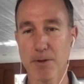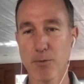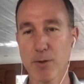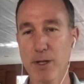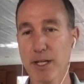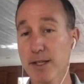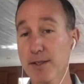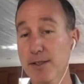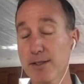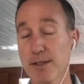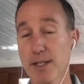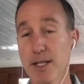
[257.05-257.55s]
And we
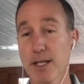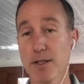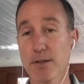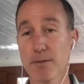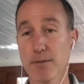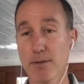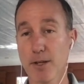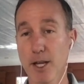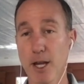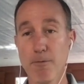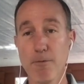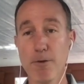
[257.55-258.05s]
can see it
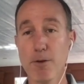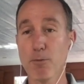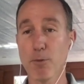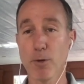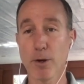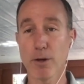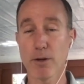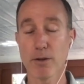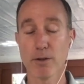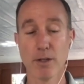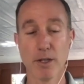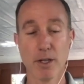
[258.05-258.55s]

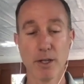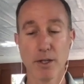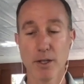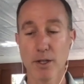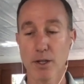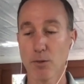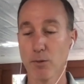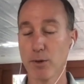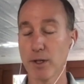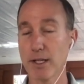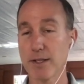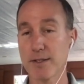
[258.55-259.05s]
everywhere.
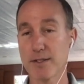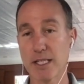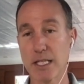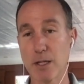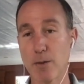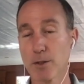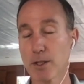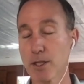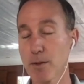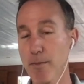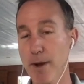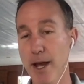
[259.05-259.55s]
We can see it
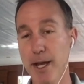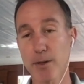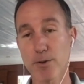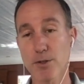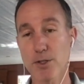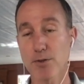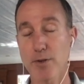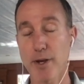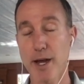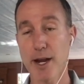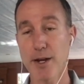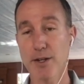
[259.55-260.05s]
with the
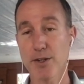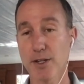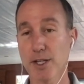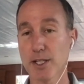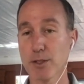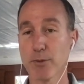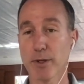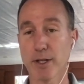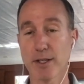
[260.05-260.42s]
MicroStrategies.